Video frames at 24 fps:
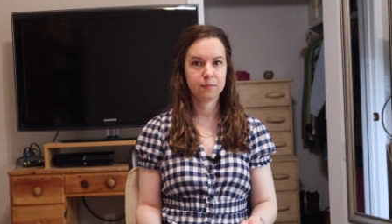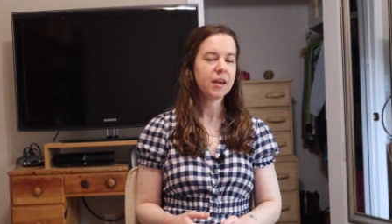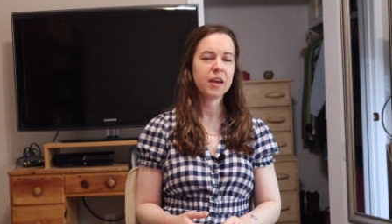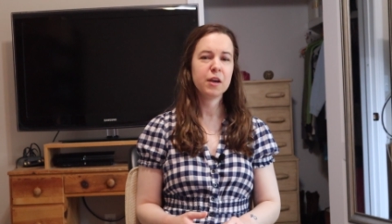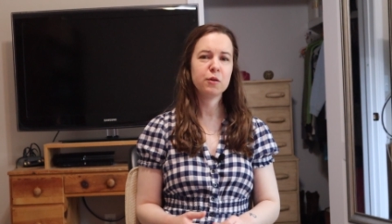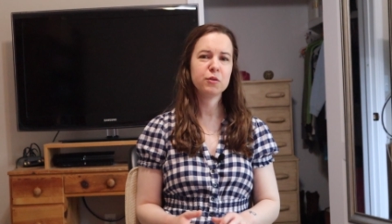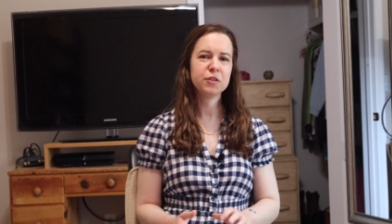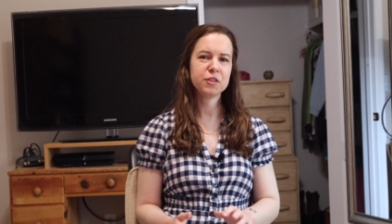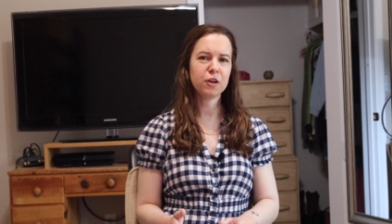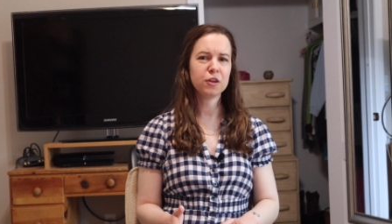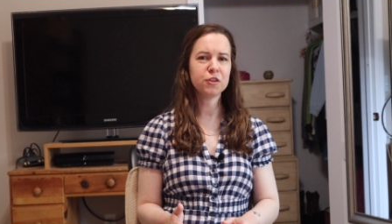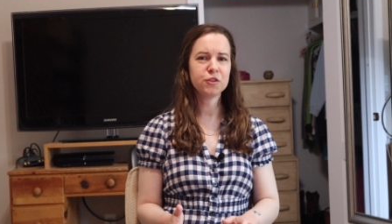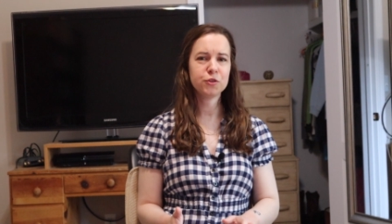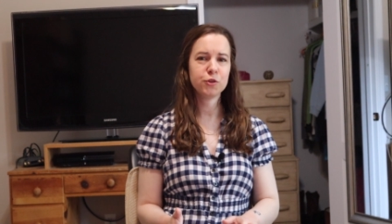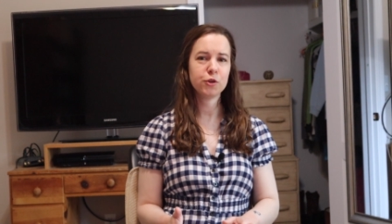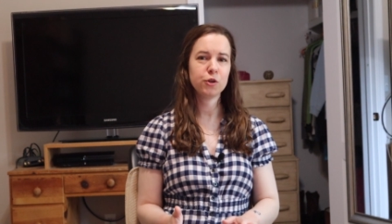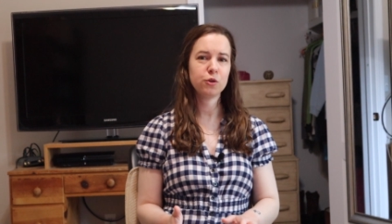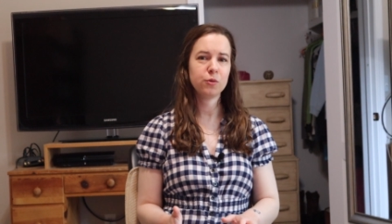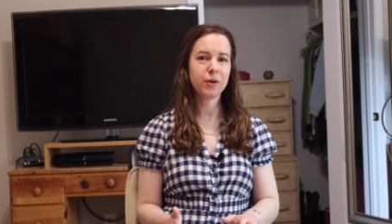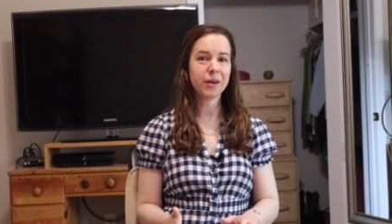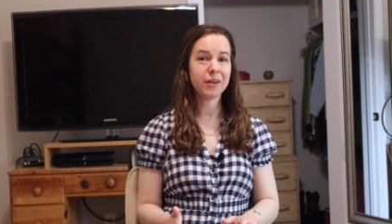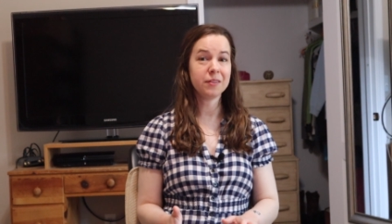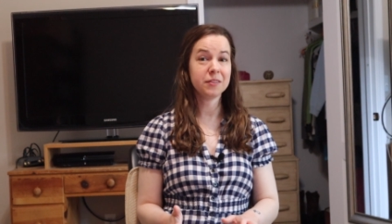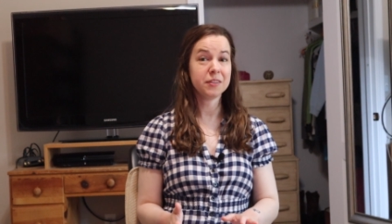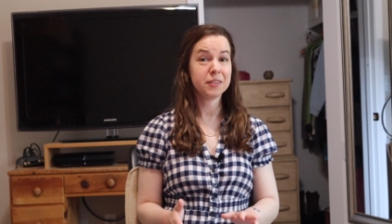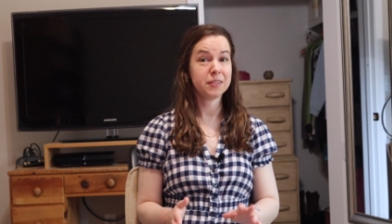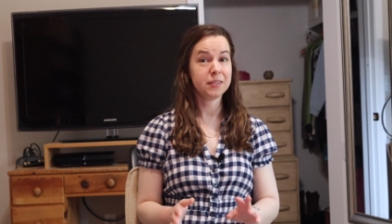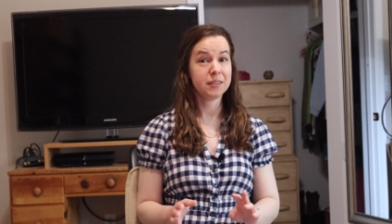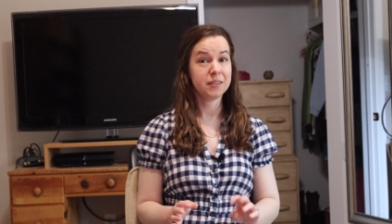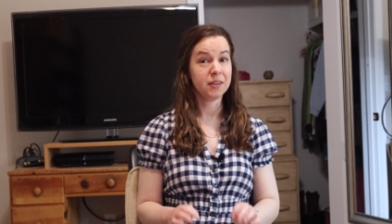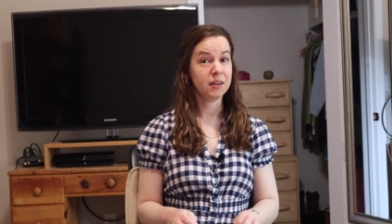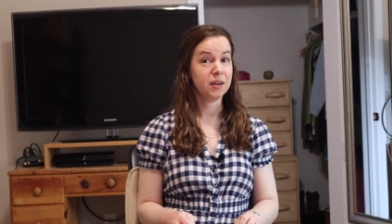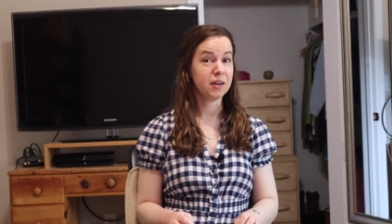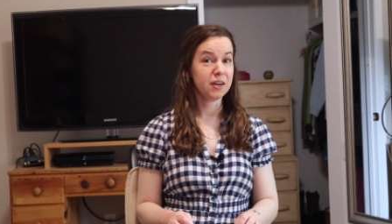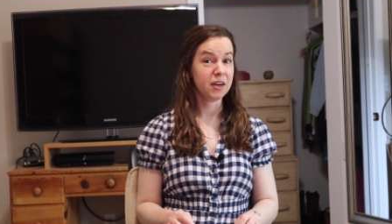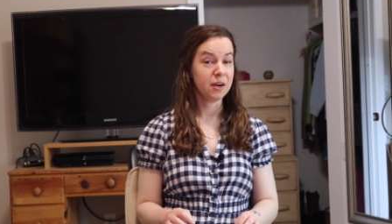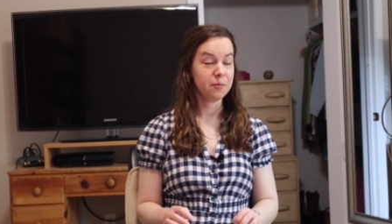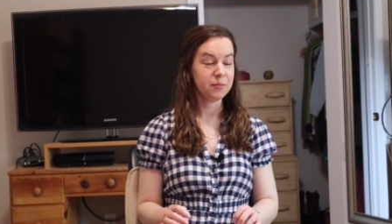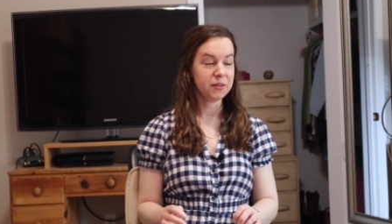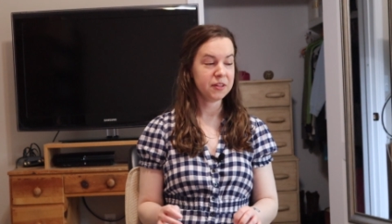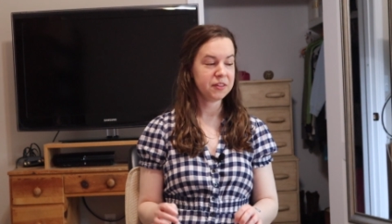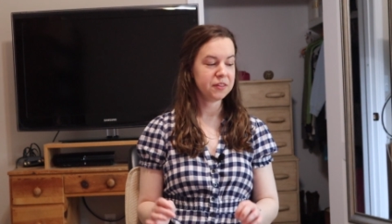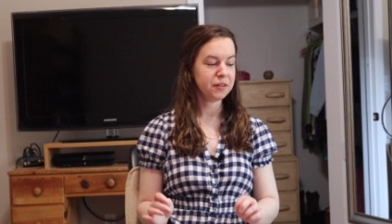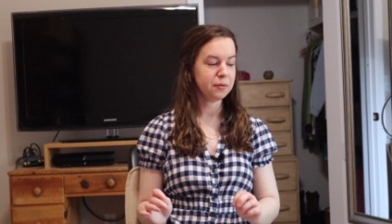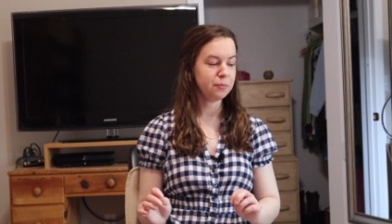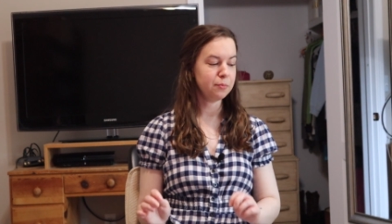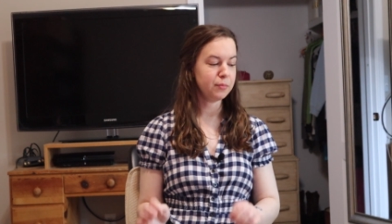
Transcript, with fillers: It was also around this time that the